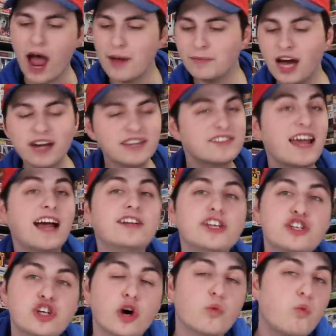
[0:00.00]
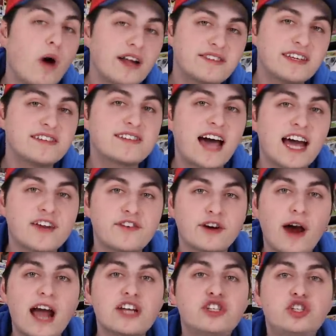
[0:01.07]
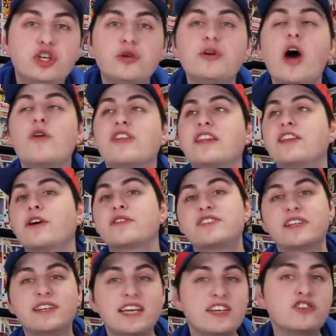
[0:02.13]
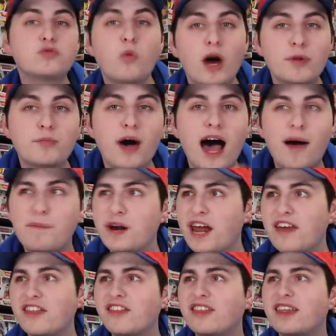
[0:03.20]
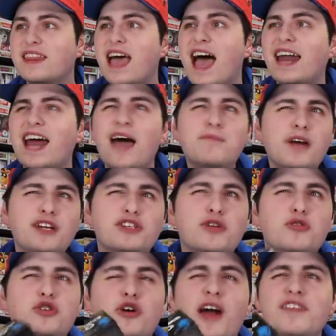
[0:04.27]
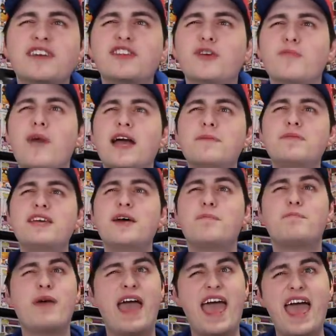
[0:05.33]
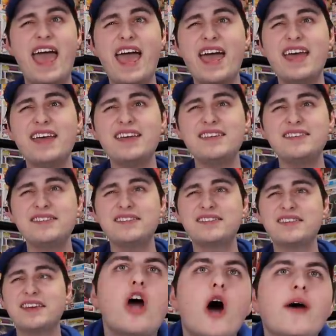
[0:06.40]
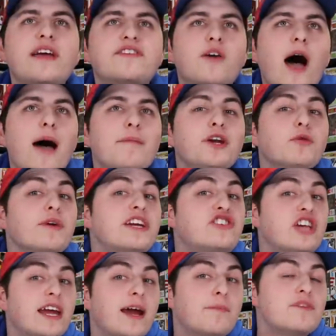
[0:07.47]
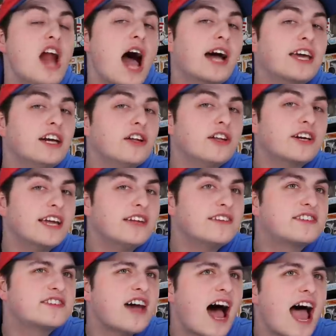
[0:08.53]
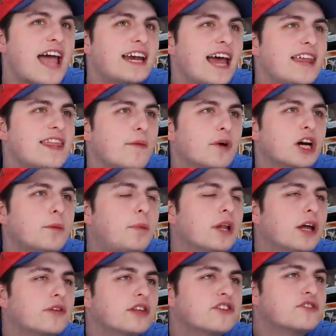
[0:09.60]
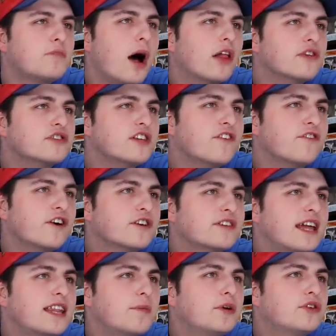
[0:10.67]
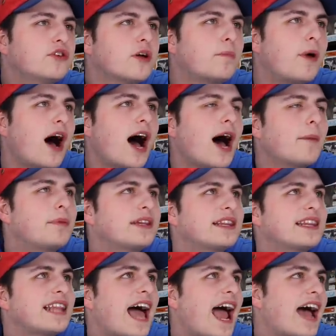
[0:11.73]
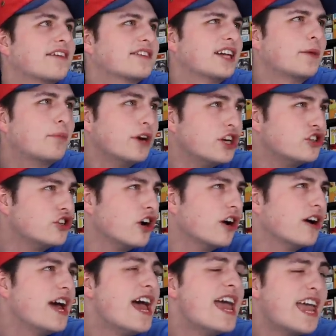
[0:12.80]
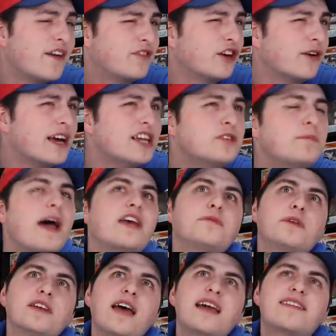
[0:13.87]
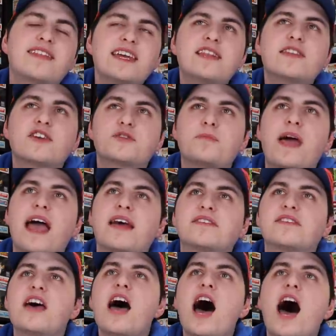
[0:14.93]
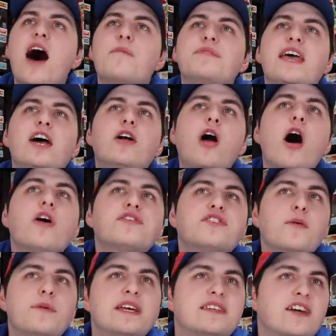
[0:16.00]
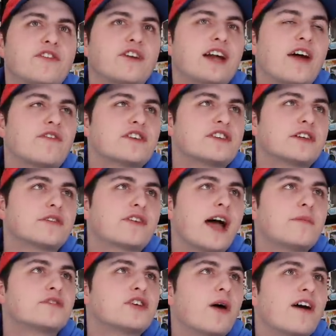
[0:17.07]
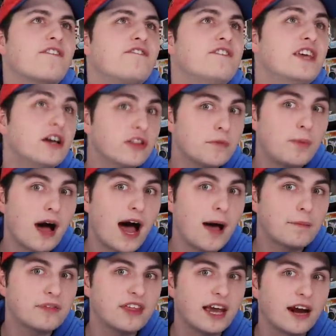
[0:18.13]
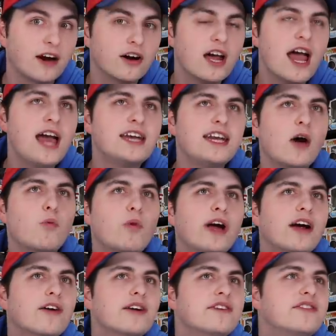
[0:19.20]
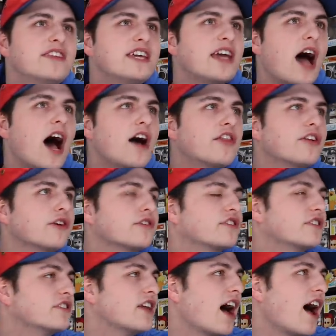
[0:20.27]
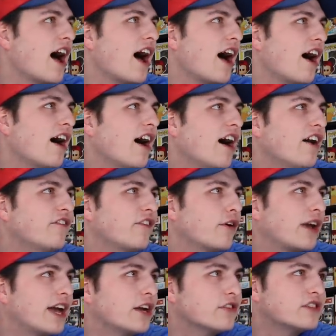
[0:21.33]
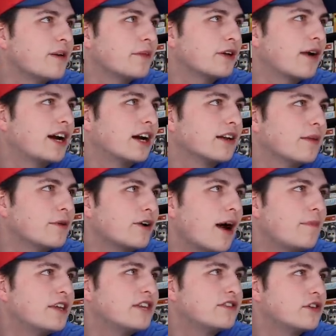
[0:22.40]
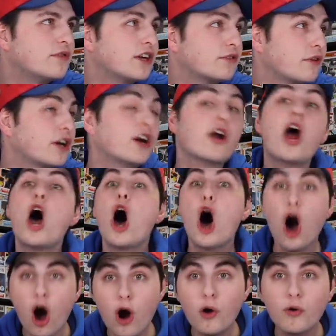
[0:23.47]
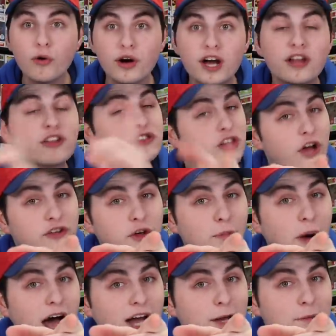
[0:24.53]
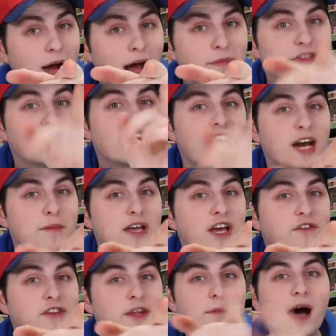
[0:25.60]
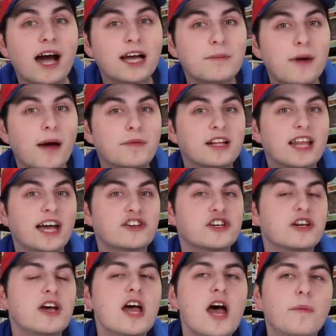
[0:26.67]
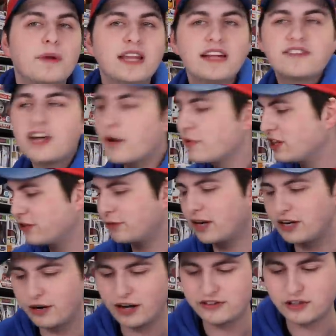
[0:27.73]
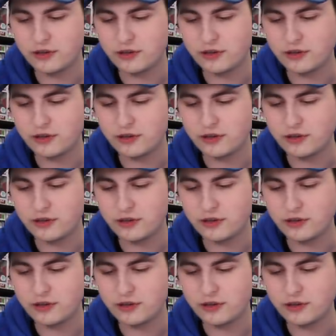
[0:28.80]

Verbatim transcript: I'm not exactly sure what's inside of here. I do know that there is at least one pop, but other than that, I'm not too sure. I think there might be a Pez? Okay, so I'm gonna reach in, I'm not gonna look inside, and then we're gonna pull out the smaller stuff first, and then we'll do the pop last. And I'm pretty sure if there is Pez, because I think there's Pez, um, they'll also be different every single time. So I feel the pop there. Now, where is the other stuff. Okay, here's something right here. Let me grab these two things right here. Oh, there's also Pocket Pop, so that'll be good for the Pocket Pop collection. But let's start with this right here, guys.